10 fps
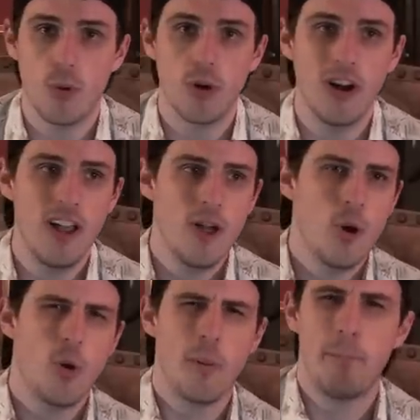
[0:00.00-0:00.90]
or
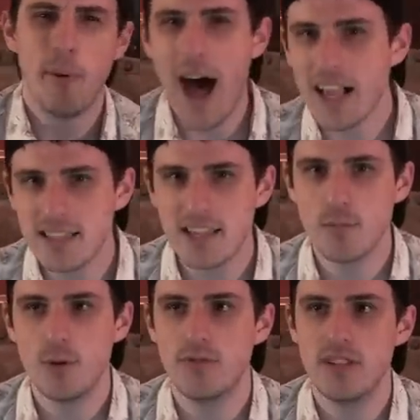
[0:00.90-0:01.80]

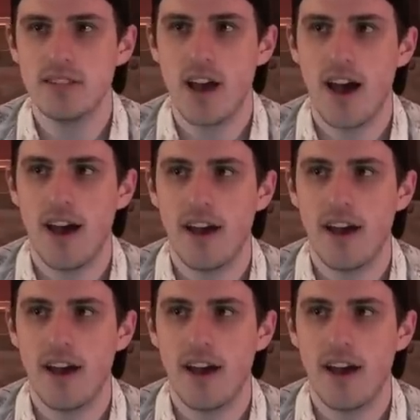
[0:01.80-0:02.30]
boxing movie